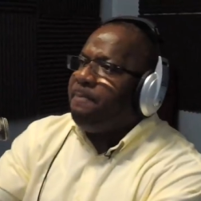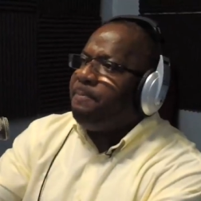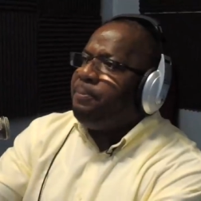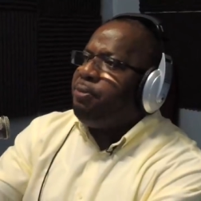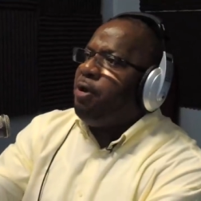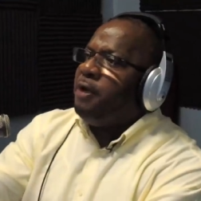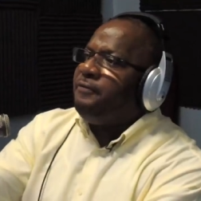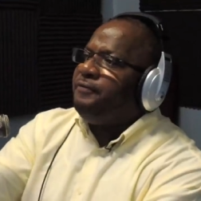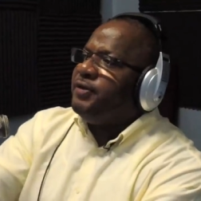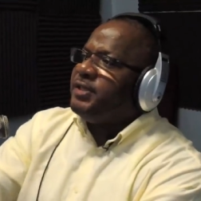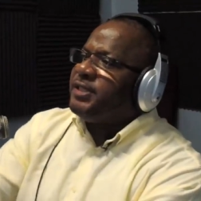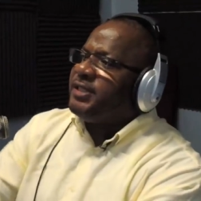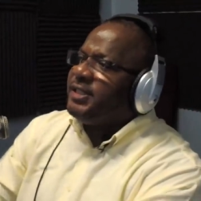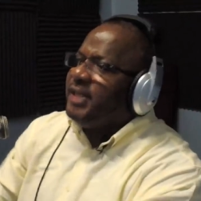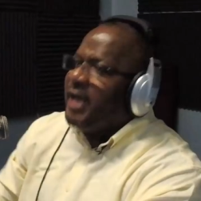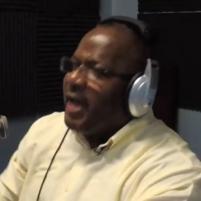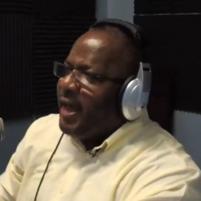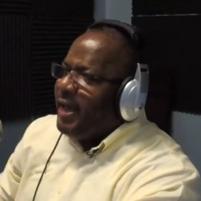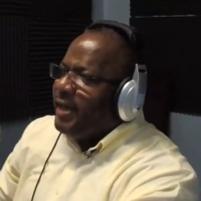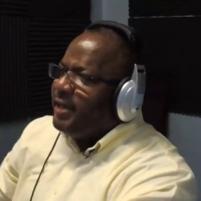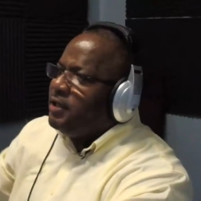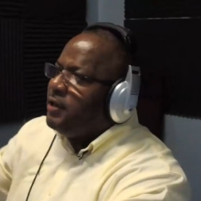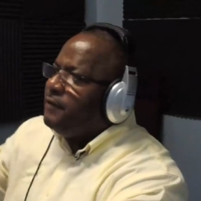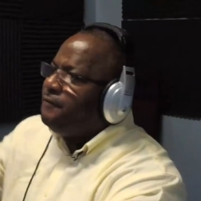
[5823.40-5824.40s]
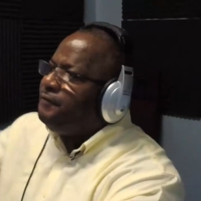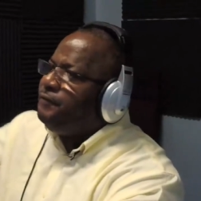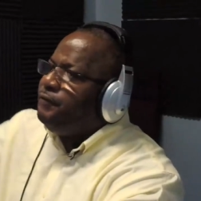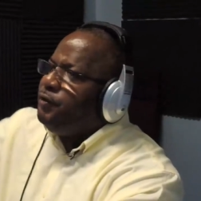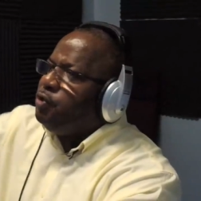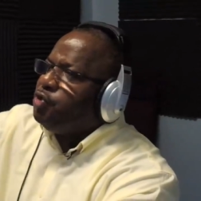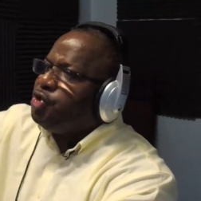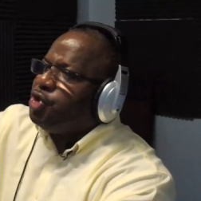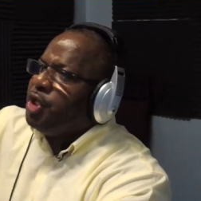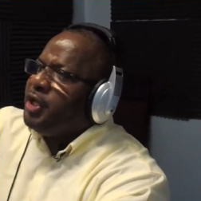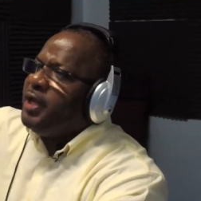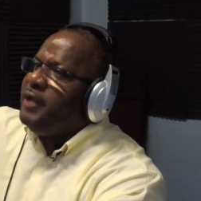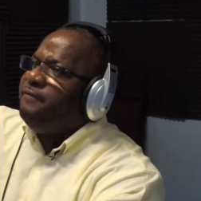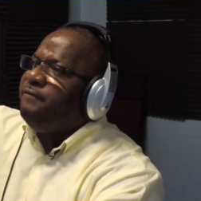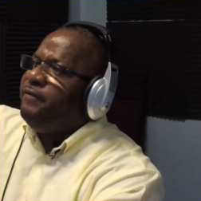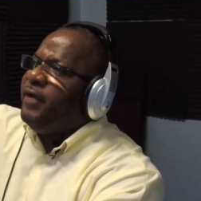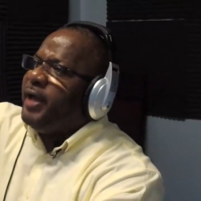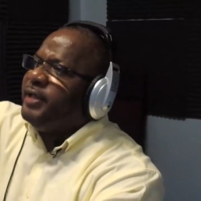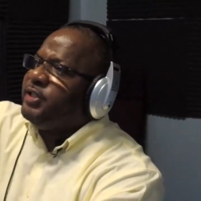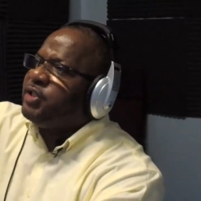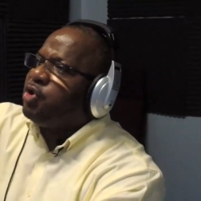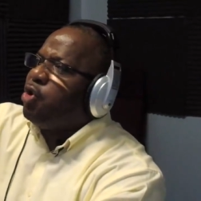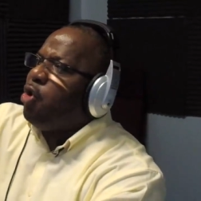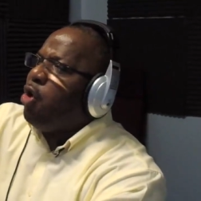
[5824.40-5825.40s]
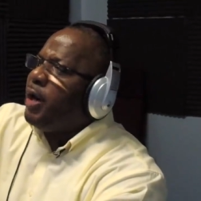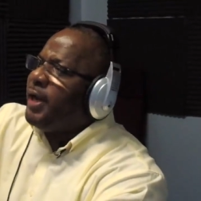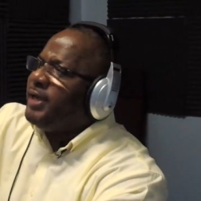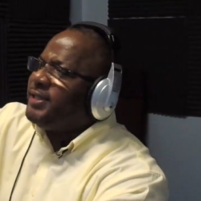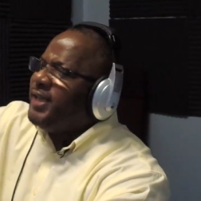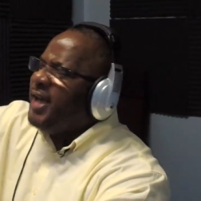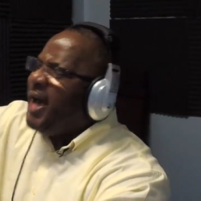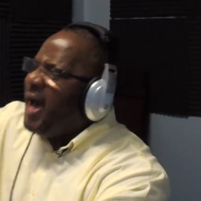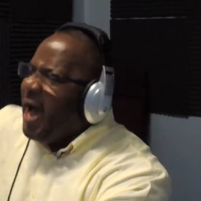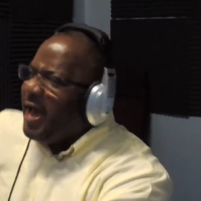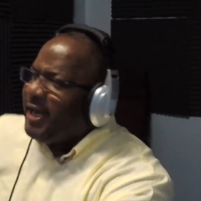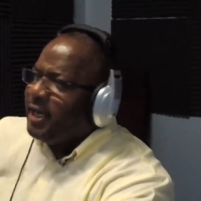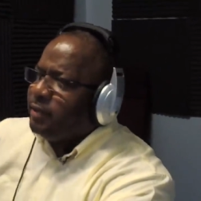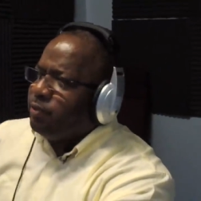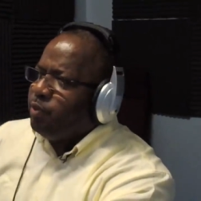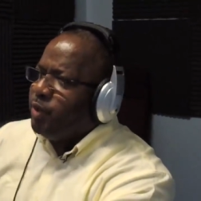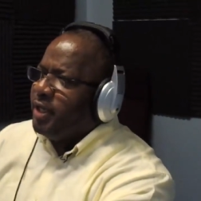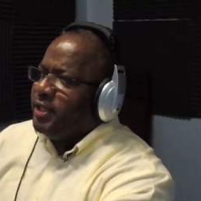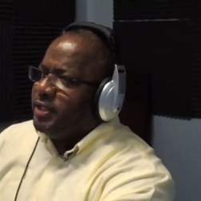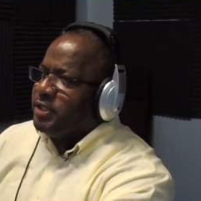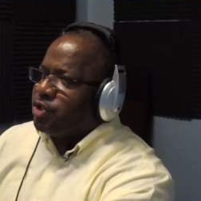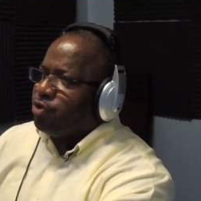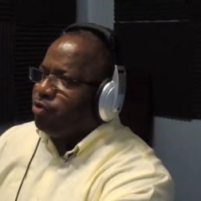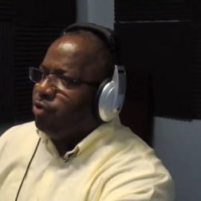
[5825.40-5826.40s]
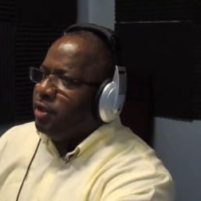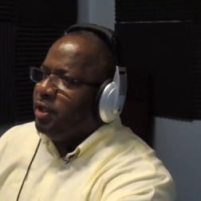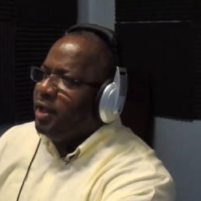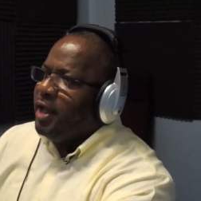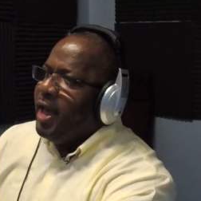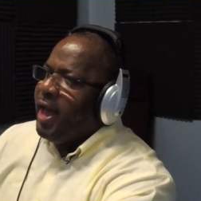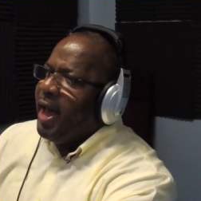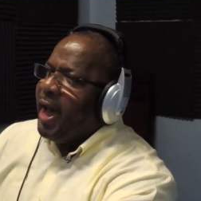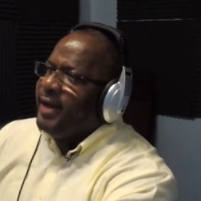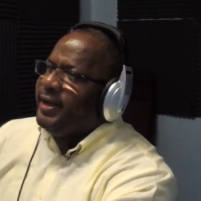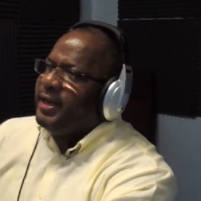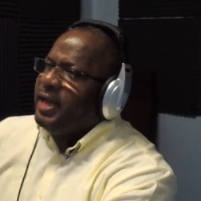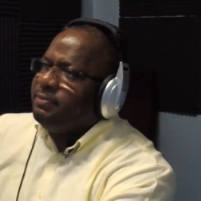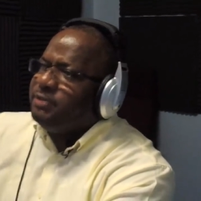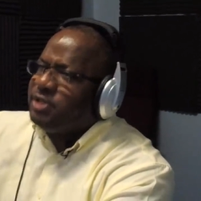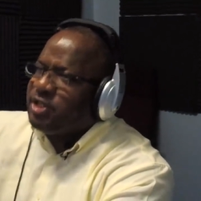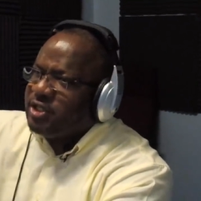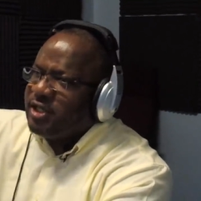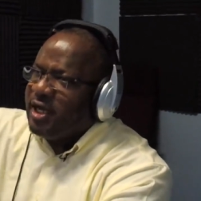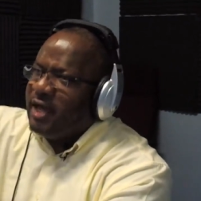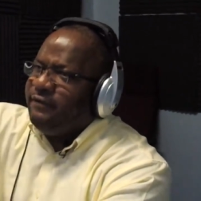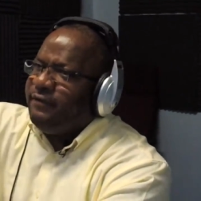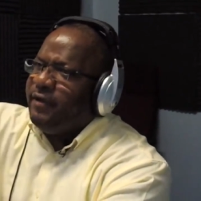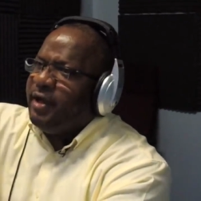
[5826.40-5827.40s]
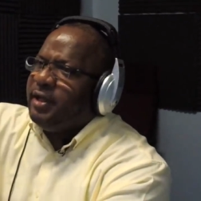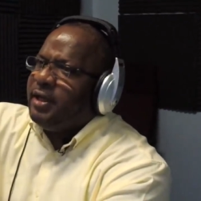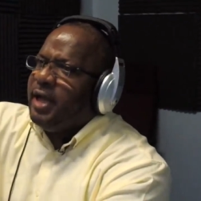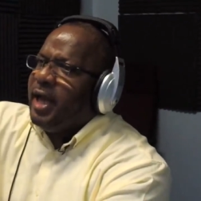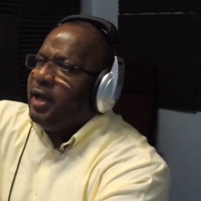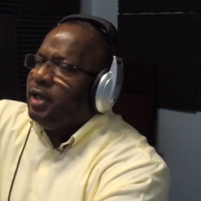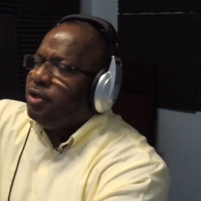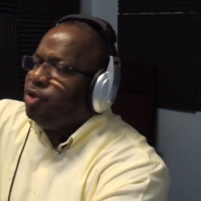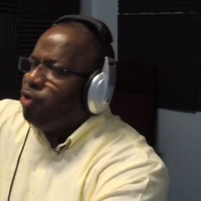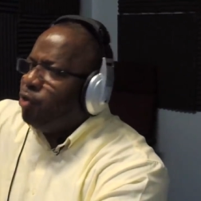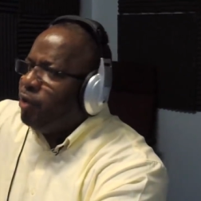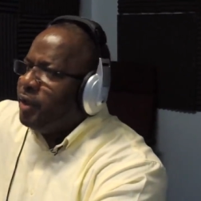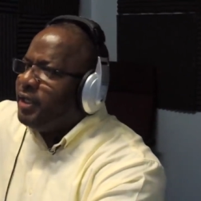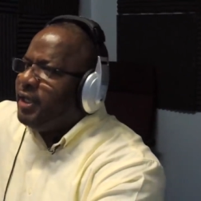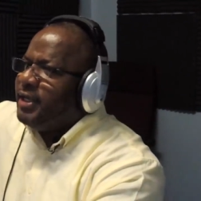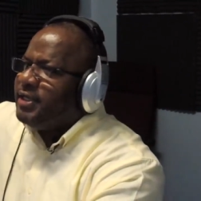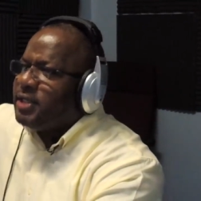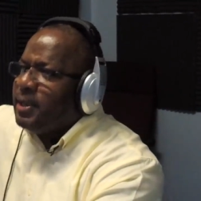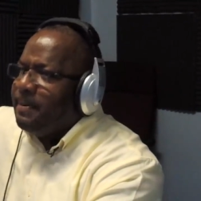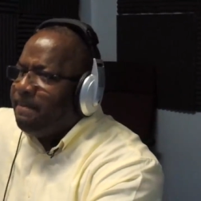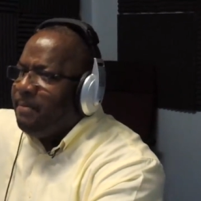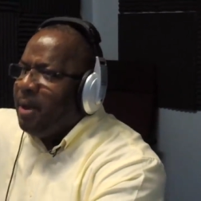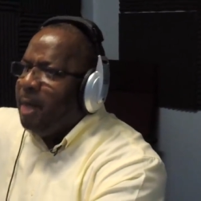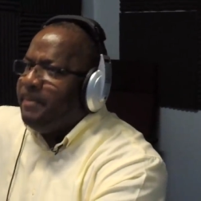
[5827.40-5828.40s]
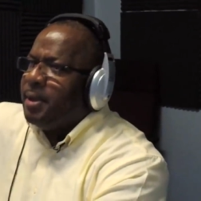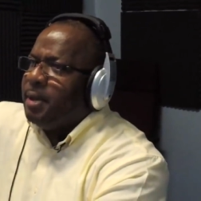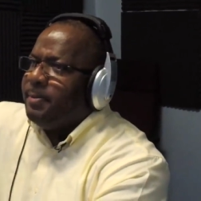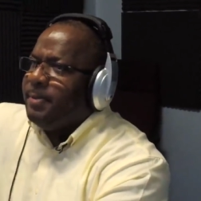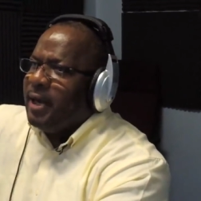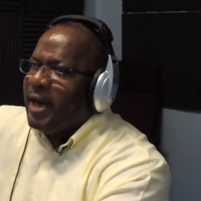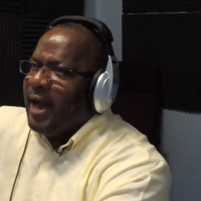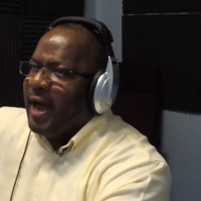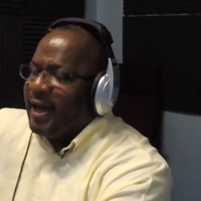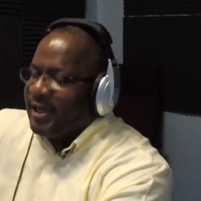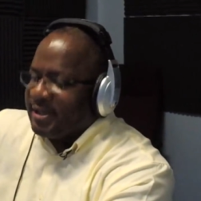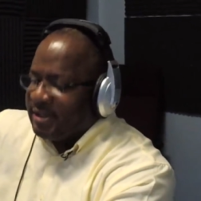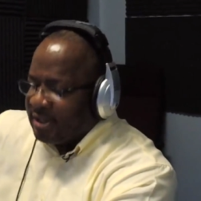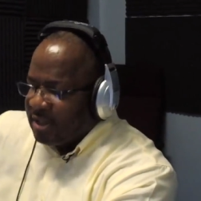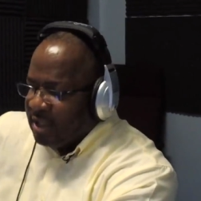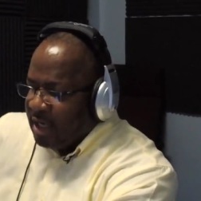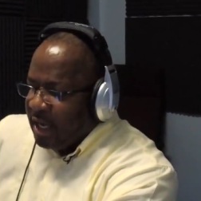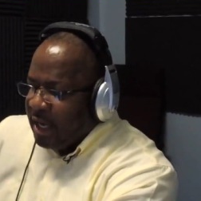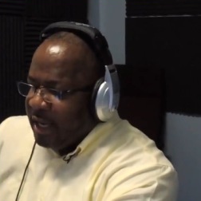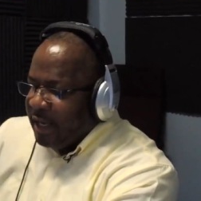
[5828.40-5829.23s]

prophesying the future events God has had with Israel and they're serving and doing these abominable acts.